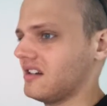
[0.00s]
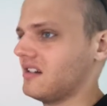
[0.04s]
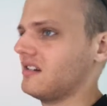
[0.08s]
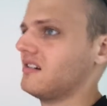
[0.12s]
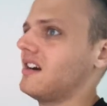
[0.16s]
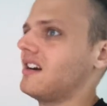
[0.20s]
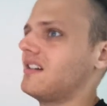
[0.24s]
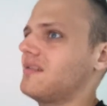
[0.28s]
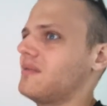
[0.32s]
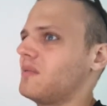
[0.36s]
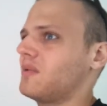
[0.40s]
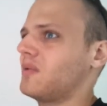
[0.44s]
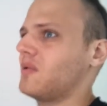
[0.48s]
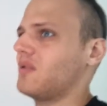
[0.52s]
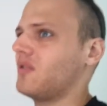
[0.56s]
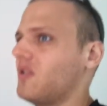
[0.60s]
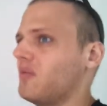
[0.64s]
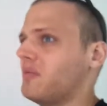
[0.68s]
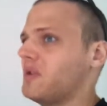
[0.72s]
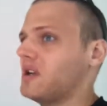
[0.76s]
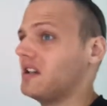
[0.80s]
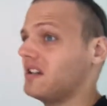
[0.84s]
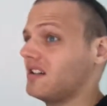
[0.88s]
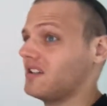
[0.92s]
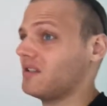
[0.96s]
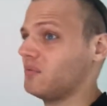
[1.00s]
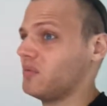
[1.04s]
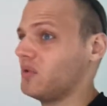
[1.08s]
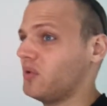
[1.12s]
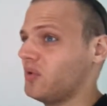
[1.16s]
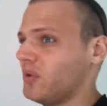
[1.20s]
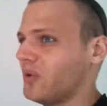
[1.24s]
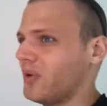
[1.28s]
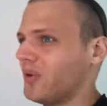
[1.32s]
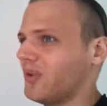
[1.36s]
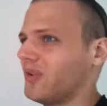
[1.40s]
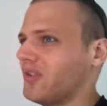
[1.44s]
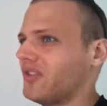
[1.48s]
remember there being
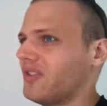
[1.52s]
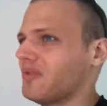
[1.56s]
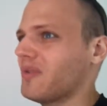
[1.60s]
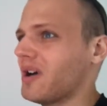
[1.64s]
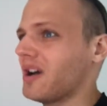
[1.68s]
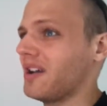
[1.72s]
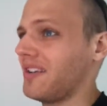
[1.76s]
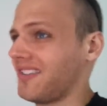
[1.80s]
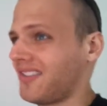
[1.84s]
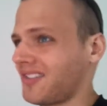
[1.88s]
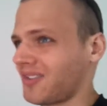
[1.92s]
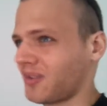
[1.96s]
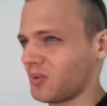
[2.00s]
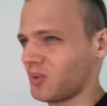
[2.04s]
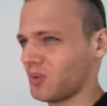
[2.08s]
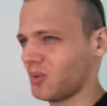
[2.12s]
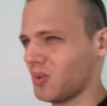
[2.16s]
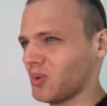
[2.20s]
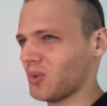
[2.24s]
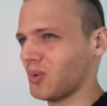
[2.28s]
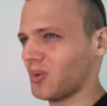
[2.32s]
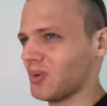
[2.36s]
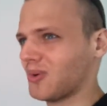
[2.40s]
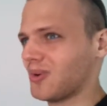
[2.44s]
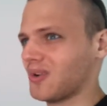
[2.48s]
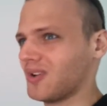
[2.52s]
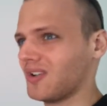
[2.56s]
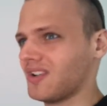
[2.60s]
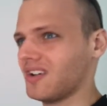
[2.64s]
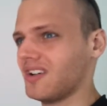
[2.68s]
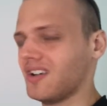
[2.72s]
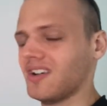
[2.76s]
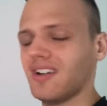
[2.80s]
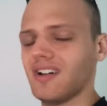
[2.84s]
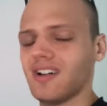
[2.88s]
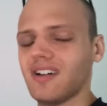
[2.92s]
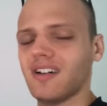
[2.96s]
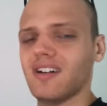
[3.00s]
computers in my school
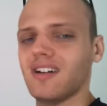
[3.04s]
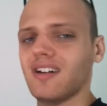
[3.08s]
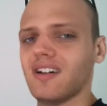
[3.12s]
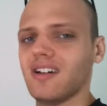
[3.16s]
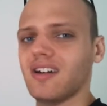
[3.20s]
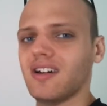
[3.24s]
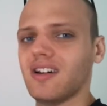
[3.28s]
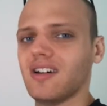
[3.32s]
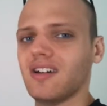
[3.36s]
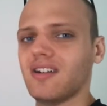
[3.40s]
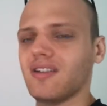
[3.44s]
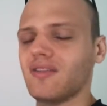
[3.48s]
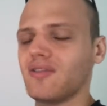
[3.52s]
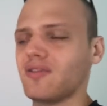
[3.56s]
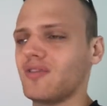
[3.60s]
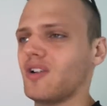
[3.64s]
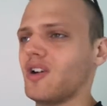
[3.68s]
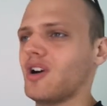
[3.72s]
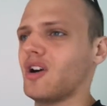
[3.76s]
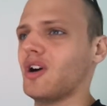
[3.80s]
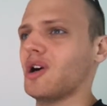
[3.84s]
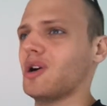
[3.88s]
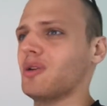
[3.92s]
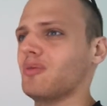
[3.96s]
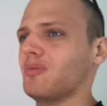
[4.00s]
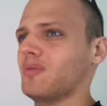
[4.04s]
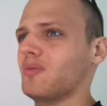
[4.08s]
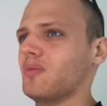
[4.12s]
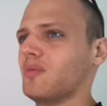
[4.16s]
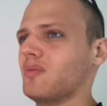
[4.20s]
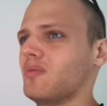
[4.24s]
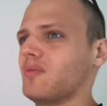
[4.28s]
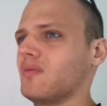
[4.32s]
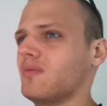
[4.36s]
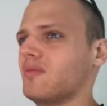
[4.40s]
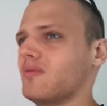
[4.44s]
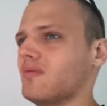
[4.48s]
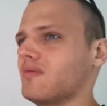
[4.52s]
from
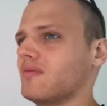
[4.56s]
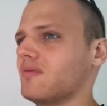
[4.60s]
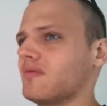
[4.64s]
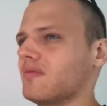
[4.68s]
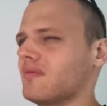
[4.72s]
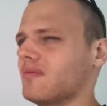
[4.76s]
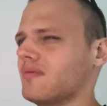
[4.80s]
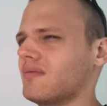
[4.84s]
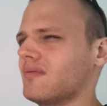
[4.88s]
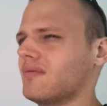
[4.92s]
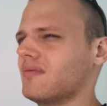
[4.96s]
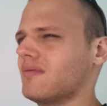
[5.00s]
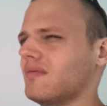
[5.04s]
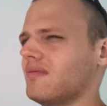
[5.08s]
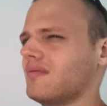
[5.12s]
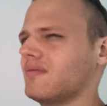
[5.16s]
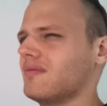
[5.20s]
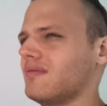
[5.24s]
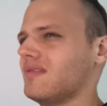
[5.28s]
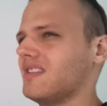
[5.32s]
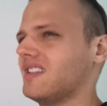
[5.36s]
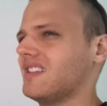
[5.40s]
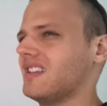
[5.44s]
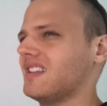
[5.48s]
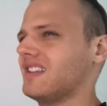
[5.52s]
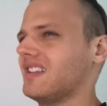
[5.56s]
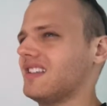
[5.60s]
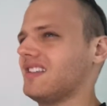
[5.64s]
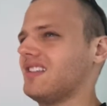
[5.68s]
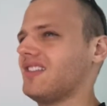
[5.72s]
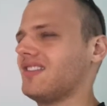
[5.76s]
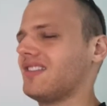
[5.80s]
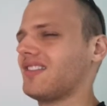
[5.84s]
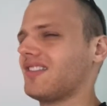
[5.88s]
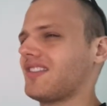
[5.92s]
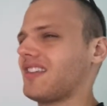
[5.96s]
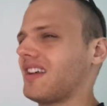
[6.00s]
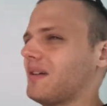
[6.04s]
at least
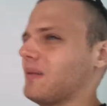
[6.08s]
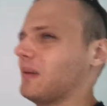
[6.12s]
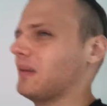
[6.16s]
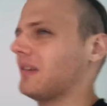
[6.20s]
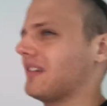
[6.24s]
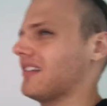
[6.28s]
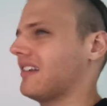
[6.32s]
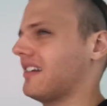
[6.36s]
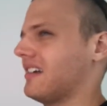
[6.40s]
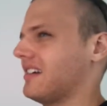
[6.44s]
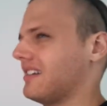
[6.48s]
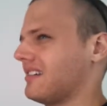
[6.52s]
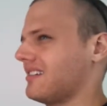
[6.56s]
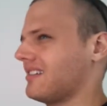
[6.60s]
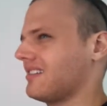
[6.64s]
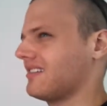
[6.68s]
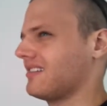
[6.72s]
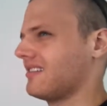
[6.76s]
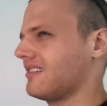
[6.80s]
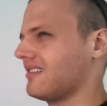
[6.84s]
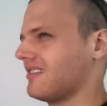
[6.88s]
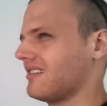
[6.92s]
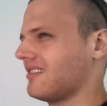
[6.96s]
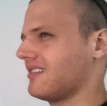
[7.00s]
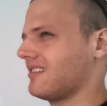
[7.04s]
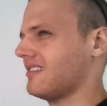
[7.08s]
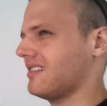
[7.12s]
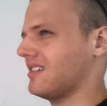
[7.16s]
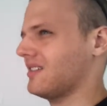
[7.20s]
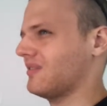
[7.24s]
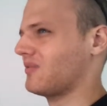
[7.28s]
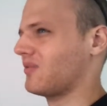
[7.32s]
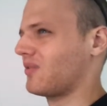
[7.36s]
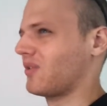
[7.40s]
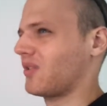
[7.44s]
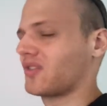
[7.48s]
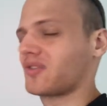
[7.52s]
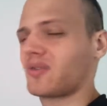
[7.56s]
since I was like in
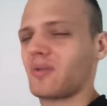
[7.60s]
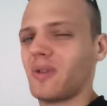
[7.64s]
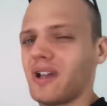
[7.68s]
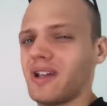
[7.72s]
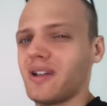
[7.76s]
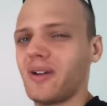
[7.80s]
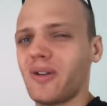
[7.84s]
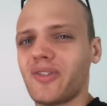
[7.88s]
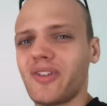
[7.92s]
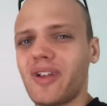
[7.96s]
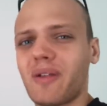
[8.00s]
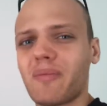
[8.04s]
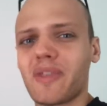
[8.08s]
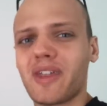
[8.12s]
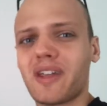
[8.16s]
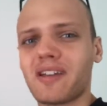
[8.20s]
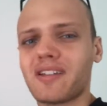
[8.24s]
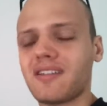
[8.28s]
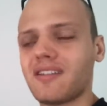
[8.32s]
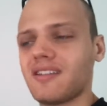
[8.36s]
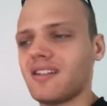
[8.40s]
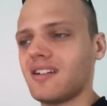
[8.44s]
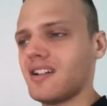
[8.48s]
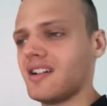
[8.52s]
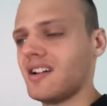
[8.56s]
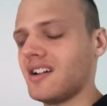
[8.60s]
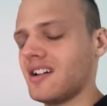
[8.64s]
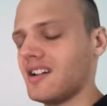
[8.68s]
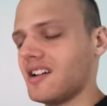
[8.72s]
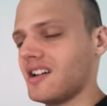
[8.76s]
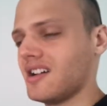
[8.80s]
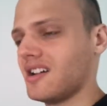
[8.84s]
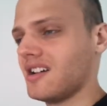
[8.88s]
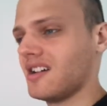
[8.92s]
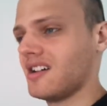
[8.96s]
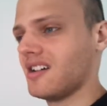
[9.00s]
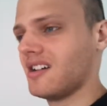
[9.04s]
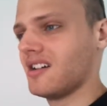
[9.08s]
first grade or something.
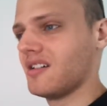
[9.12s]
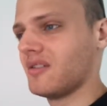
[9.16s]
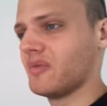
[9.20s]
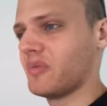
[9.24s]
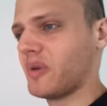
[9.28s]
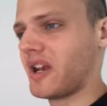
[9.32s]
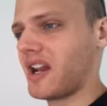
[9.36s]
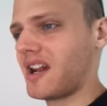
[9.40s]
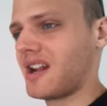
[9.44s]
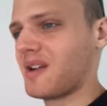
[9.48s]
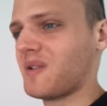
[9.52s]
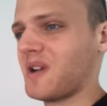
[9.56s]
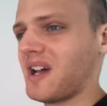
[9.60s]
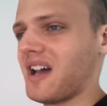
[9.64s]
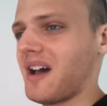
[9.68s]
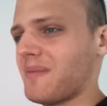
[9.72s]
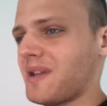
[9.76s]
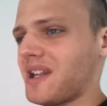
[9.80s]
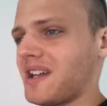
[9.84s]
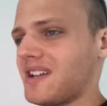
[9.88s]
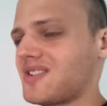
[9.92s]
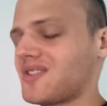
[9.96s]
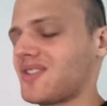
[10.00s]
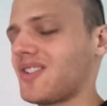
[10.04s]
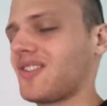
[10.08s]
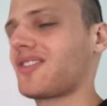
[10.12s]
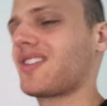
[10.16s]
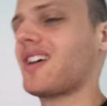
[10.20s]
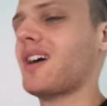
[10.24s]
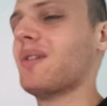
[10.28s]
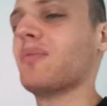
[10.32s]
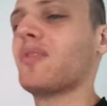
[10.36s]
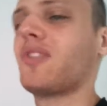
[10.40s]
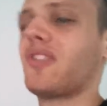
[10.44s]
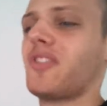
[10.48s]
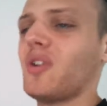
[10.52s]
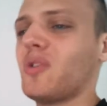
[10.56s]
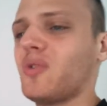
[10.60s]
But anyway, I mean, it's just come
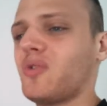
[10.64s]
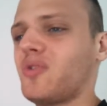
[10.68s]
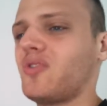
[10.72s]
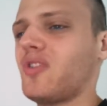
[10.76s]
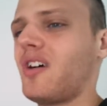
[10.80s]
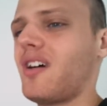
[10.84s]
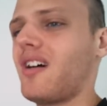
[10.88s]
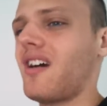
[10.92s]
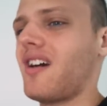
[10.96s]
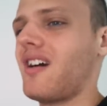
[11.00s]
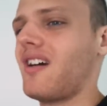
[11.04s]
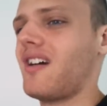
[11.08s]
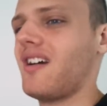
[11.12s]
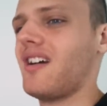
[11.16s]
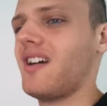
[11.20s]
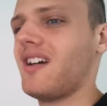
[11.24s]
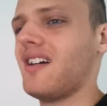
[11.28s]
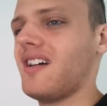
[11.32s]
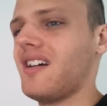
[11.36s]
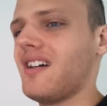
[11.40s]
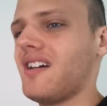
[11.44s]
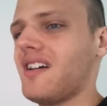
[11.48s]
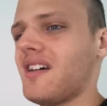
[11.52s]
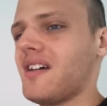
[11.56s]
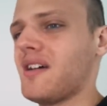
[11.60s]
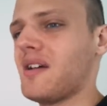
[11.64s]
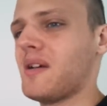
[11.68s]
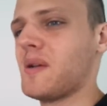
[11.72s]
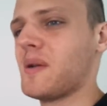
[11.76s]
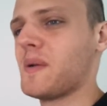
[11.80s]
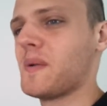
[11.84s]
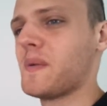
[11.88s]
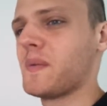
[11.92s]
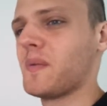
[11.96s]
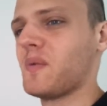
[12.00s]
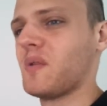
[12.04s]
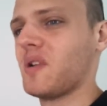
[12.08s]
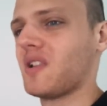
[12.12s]
so far
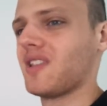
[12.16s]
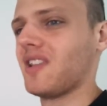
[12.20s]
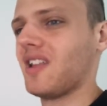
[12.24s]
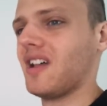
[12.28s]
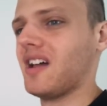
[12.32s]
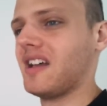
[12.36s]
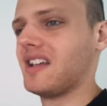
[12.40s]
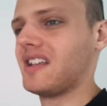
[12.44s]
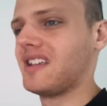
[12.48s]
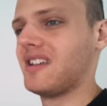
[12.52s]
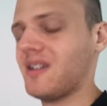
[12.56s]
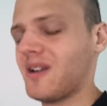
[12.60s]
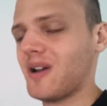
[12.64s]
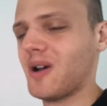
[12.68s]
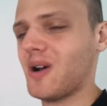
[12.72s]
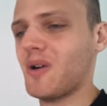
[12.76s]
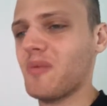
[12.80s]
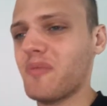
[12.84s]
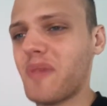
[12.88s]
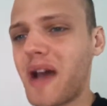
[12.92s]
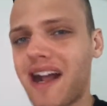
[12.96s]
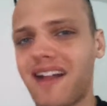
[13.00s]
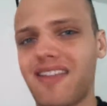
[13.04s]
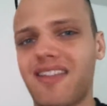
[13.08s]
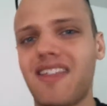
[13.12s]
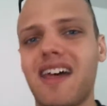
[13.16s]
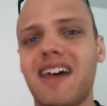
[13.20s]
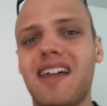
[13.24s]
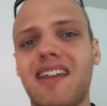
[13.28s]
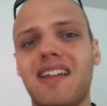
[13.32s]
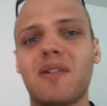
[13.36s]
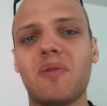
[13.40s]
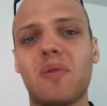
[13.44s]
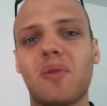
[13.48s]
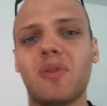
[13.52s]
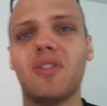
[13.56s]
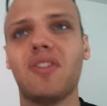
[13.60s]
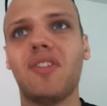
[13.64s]
with, like, you know, back then
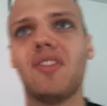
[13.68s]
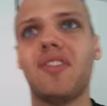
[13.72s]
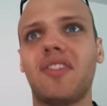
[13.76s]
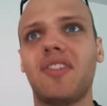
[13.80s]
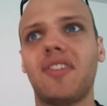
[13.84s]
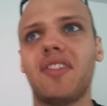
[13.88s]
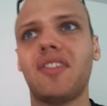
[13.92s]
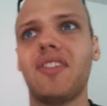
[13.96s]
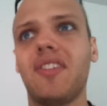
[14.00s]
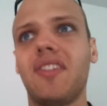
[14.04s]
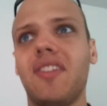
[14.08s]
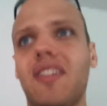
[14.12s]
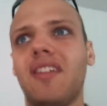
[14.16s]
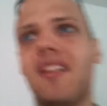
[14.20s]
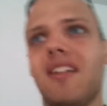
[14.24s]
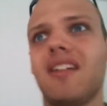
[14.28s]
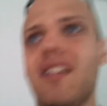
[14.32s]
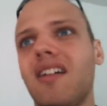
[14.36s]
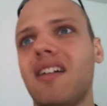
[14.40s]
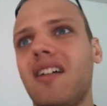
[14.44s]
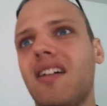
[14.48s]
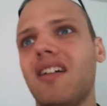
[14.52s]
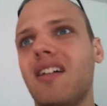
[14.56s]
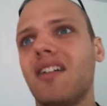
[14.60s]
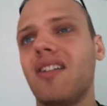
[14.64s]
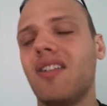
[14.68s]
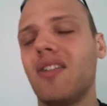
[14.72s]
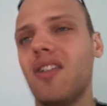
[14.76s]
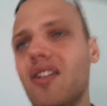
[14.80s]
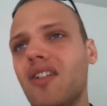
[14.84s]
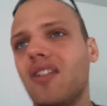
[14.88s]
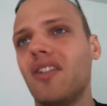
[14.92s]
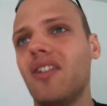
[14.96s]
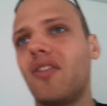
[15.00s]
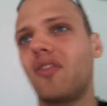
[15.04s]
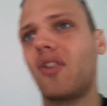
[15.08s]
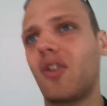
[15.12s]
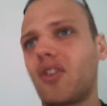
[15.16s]
it was,
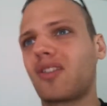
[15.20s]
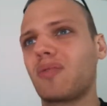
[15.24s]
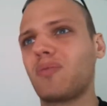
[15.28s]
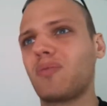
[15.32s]
the first